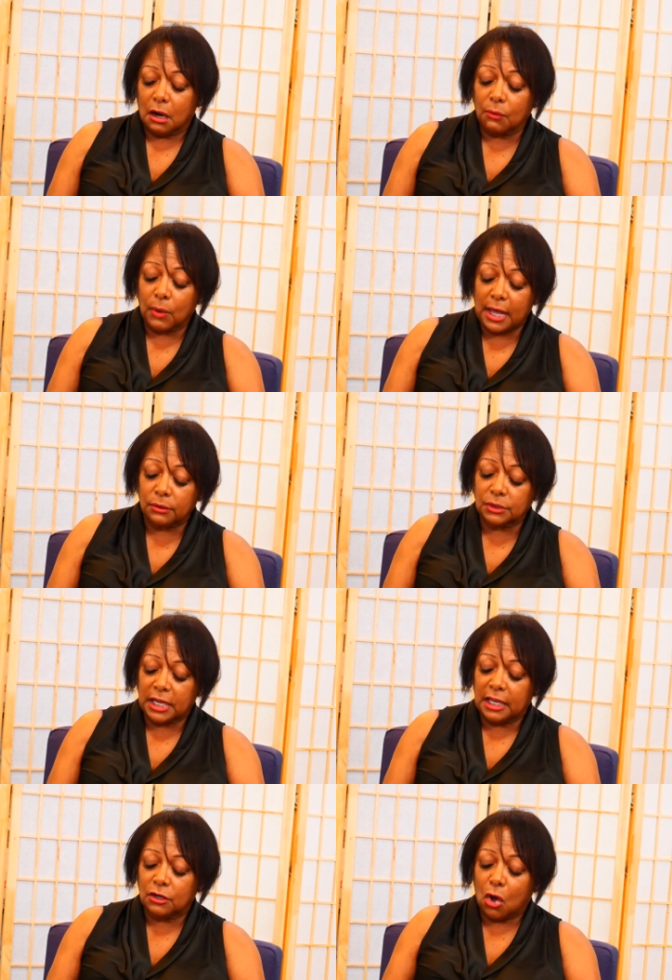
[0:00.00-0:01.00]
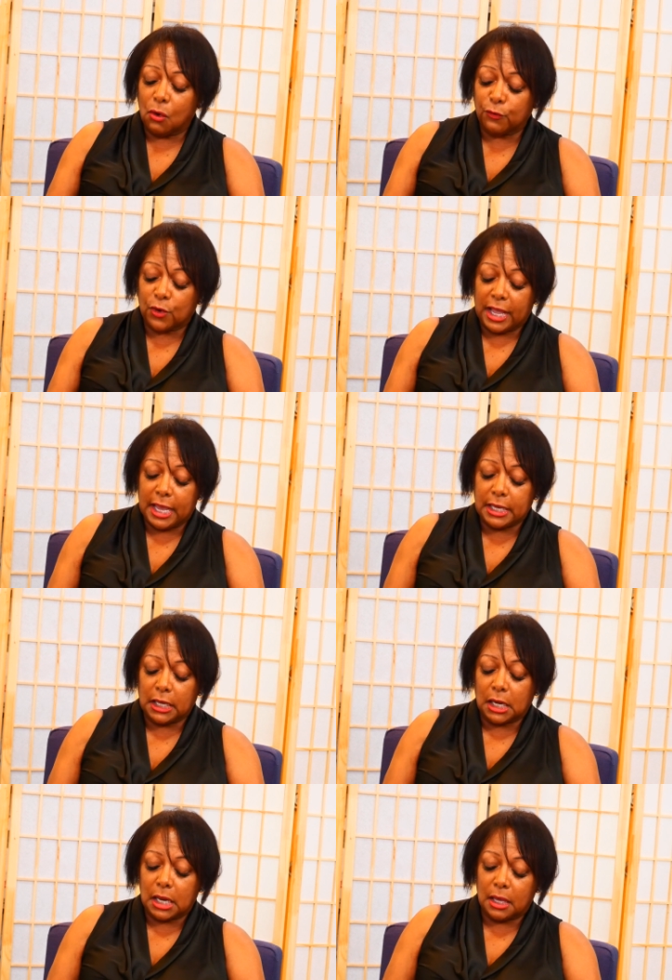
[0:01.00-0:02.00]
Around an
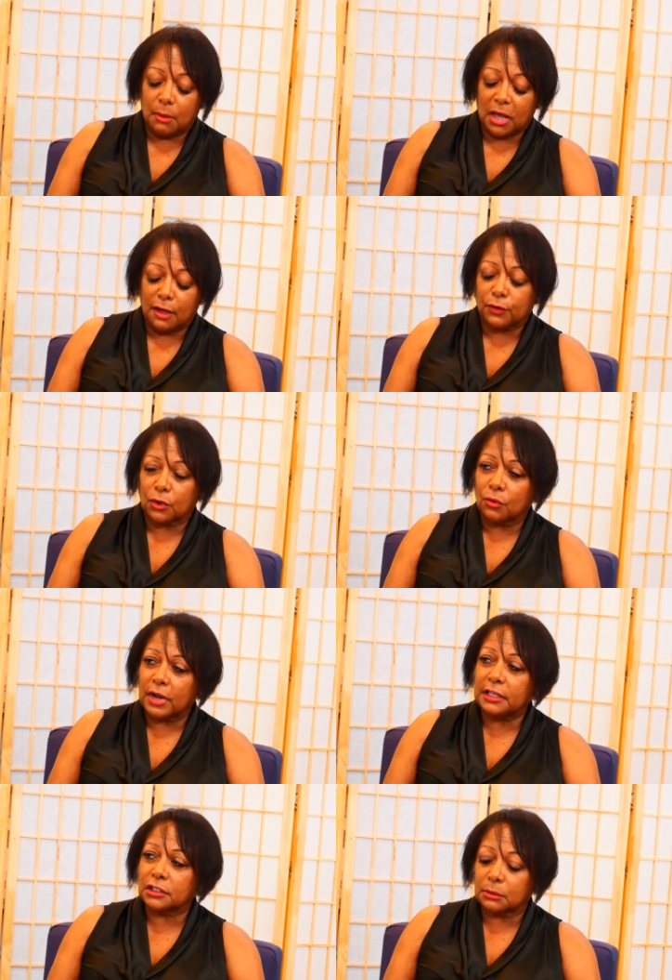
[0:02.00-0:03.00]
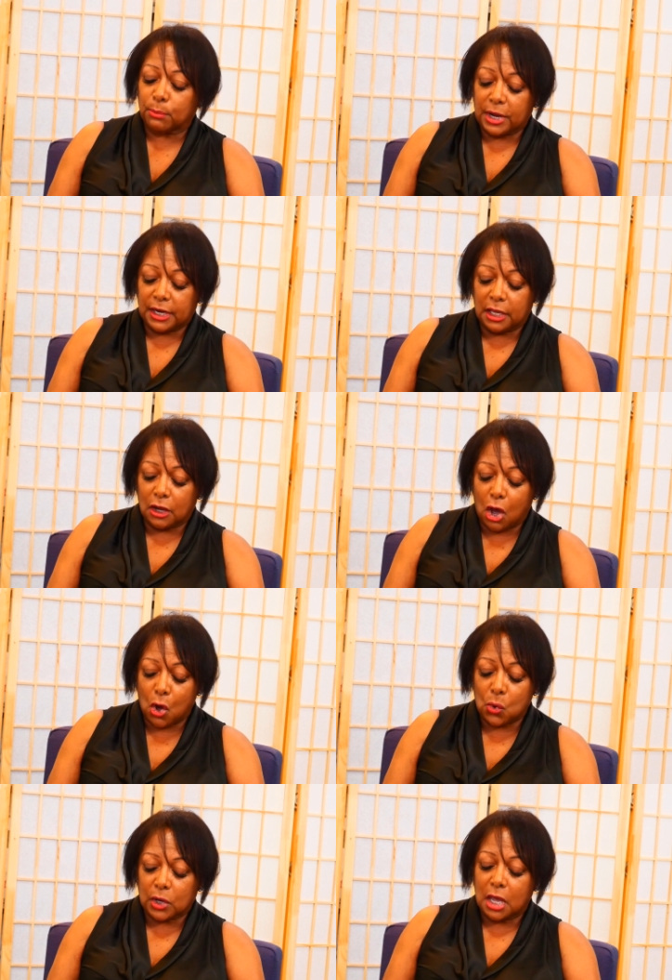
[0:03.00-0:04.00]
overhanging limb of a great spreading
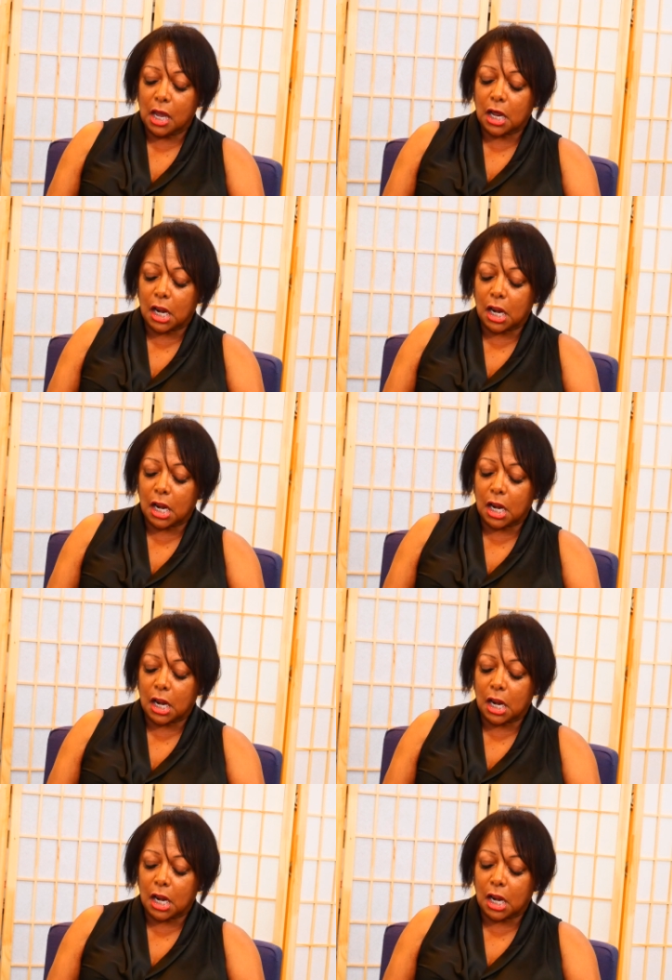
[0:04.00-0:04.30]
oak